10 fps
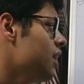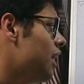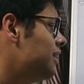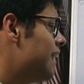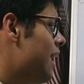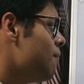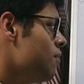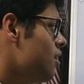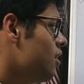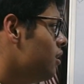exam.
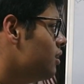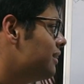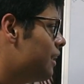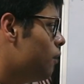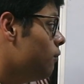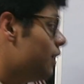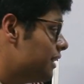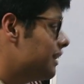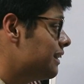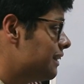So
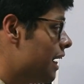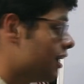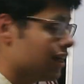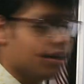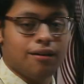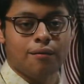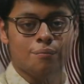let's get started.